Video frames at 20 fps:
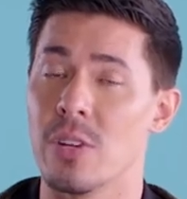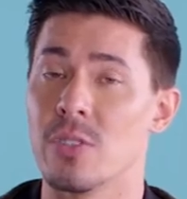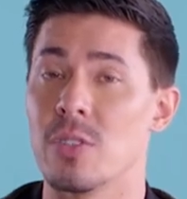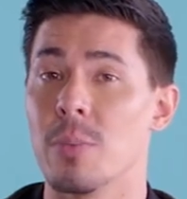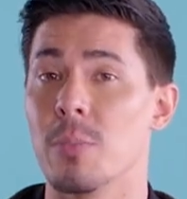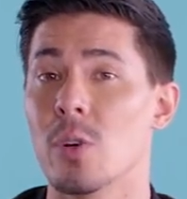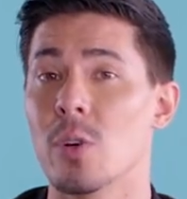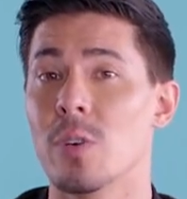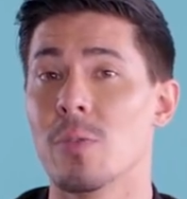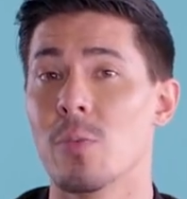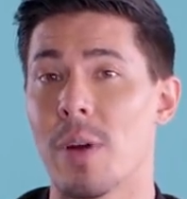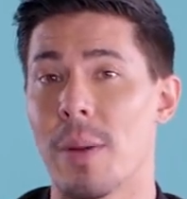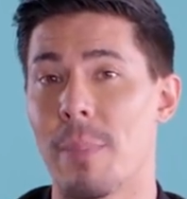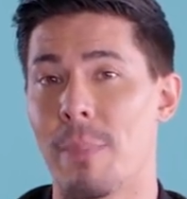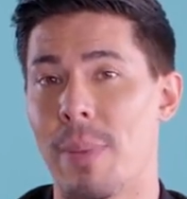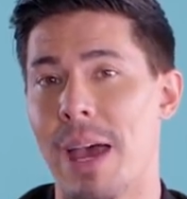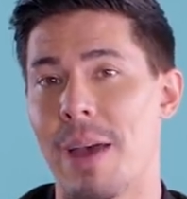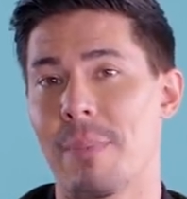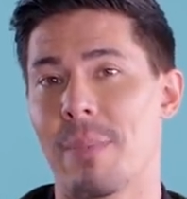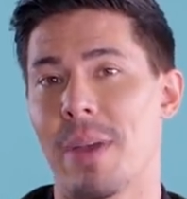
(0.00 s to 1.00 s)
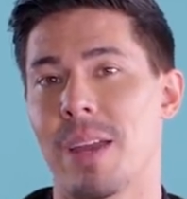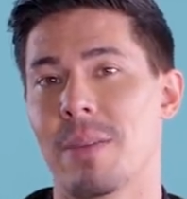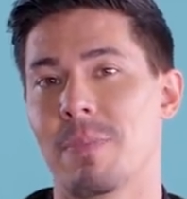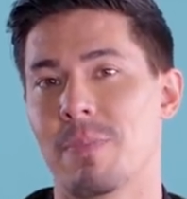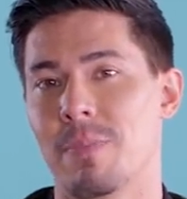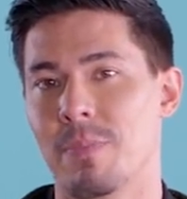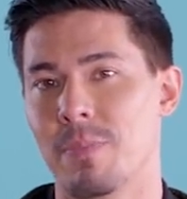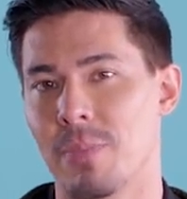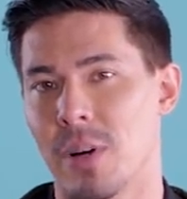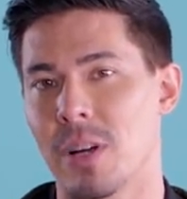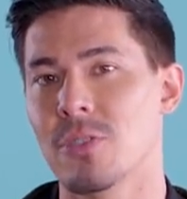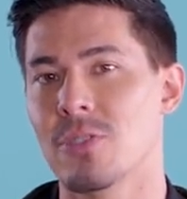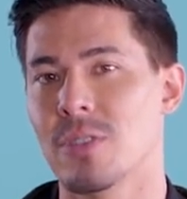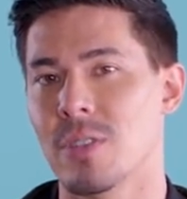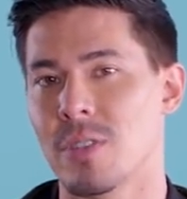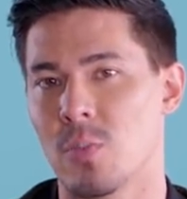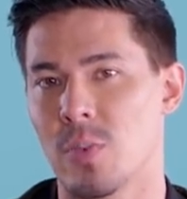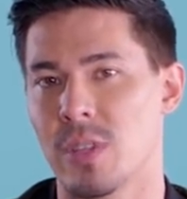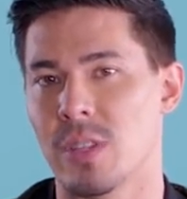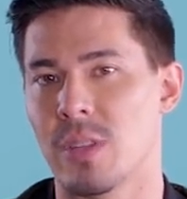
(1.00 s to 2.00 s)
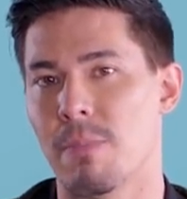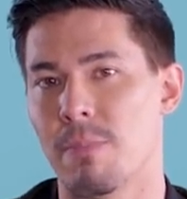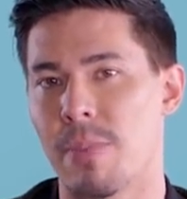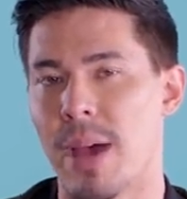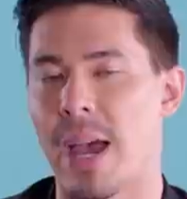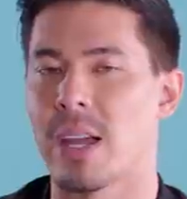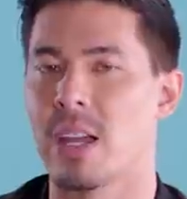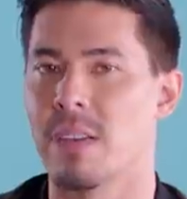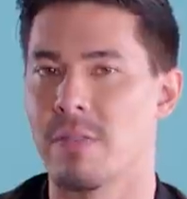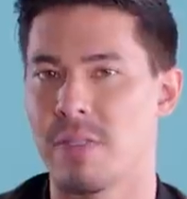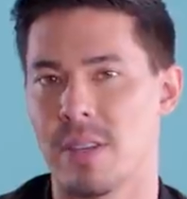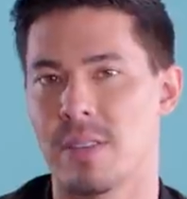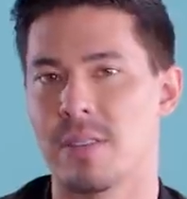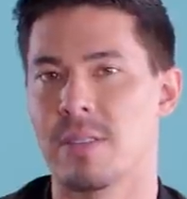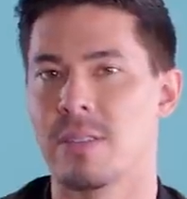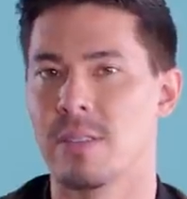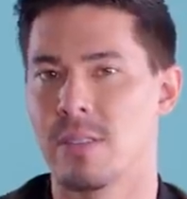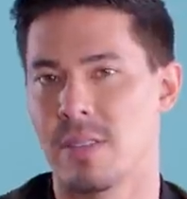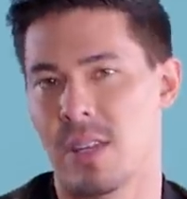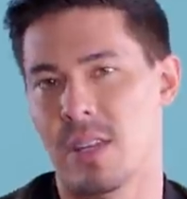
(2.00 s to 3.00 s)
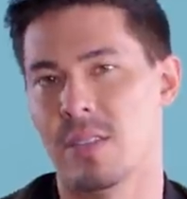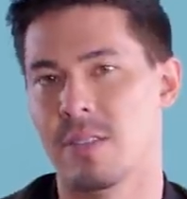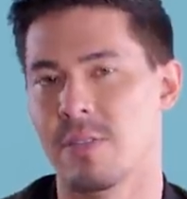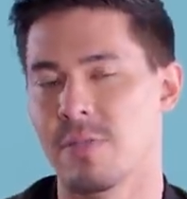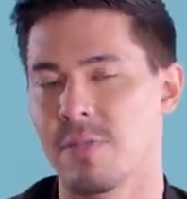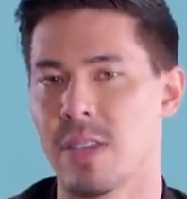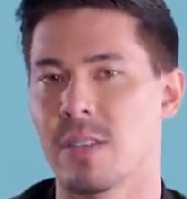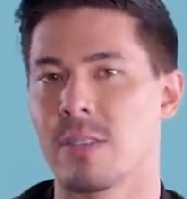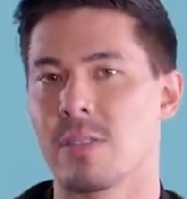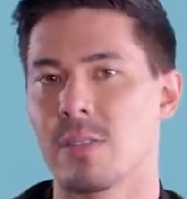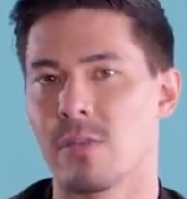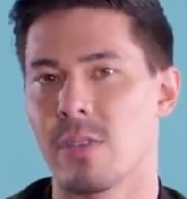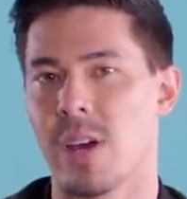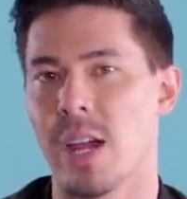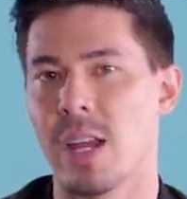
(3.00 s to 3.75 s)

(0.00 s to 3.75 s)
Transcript: there's a move where Batman punches with the back of his fist,